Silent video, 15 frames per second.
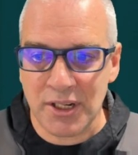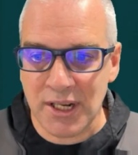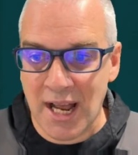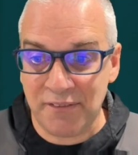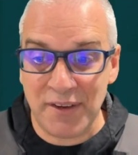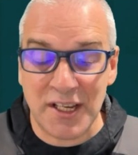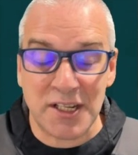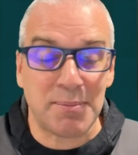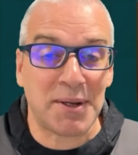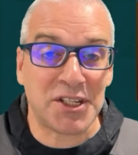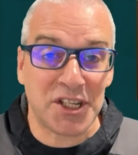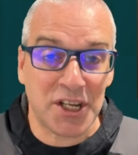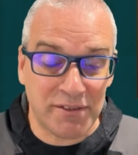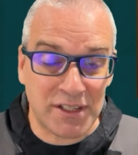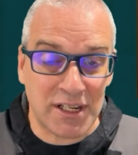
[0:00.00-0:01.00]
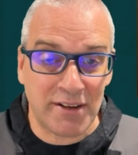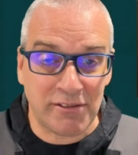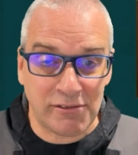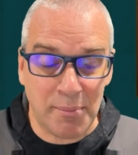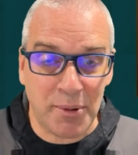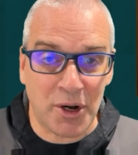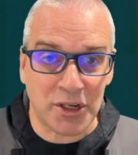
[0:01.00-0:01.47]
I fixed my service level
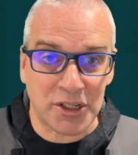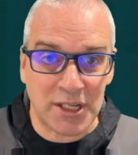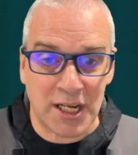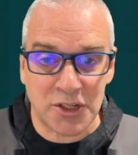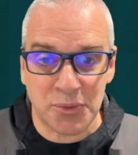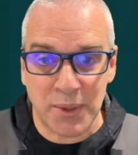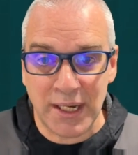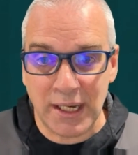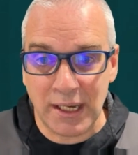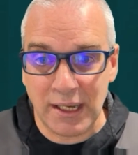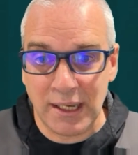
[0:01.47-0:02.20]
reports last week,